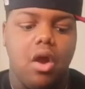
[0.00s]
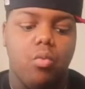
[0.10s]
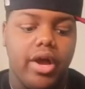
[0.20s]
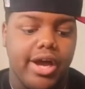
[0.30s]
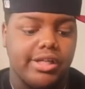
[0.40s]

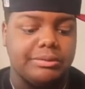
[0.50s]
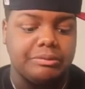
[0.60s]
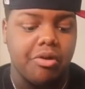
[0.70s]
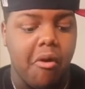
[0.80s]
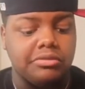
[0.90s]
Well,
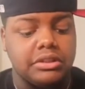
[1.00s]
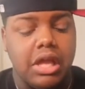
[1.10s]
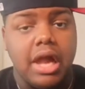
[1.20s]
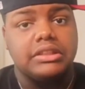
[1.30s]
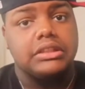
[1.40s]

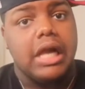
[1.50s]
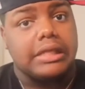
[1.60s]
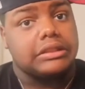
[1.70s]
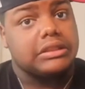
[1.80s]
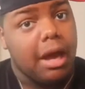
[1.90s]

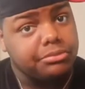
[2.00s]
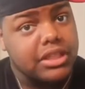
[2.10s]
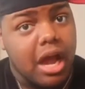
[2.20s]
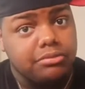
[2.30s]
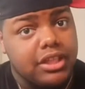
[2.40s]

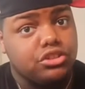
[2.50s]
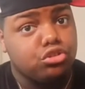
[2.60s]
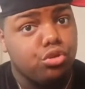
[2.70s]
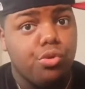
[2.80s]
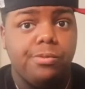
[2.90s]
sometimes that's
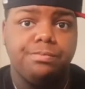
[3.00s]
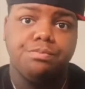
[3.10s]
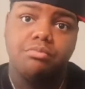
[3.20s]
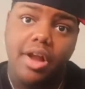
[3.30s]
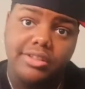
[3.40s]
true,
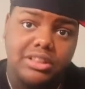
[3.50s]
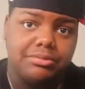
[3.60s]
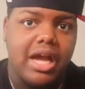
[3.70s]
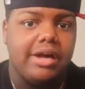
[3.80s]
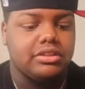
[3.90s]

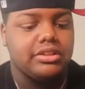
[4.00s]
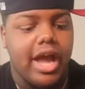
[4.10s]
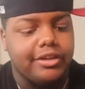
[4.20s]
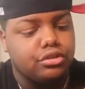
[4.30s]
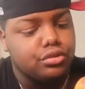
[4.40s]
sometimes
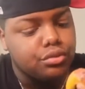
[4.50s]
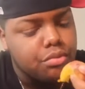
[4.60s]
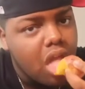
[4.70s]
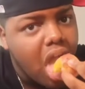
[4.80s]
not true.